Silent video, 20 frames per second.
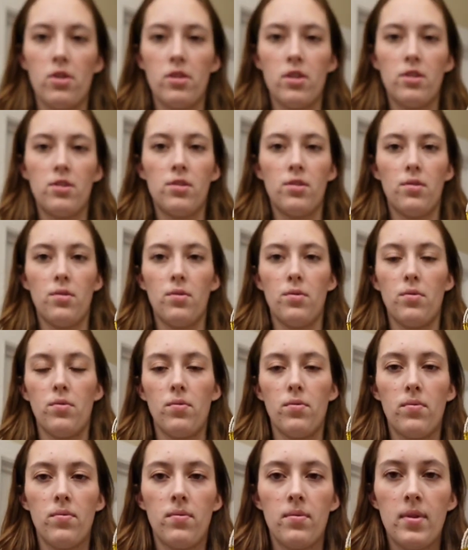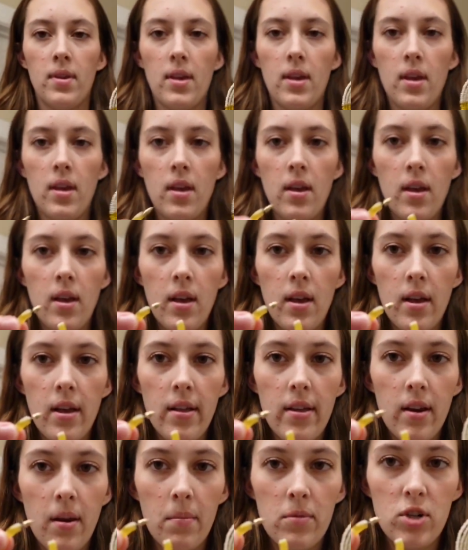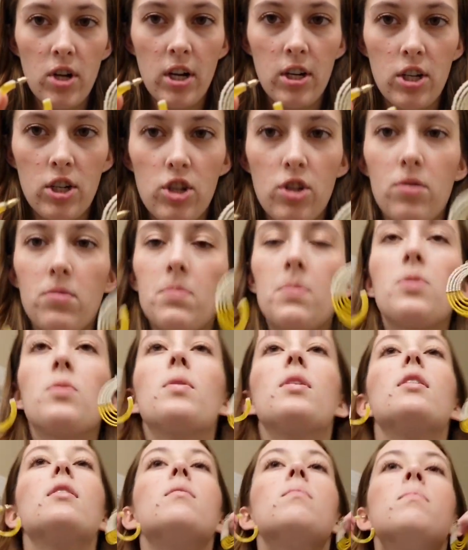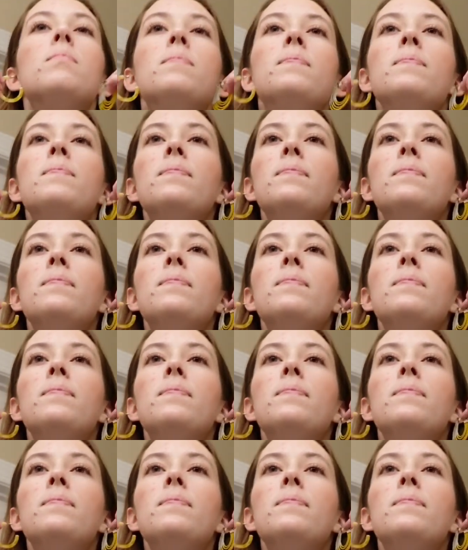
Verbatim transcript: are the two that I'm trying to choose between.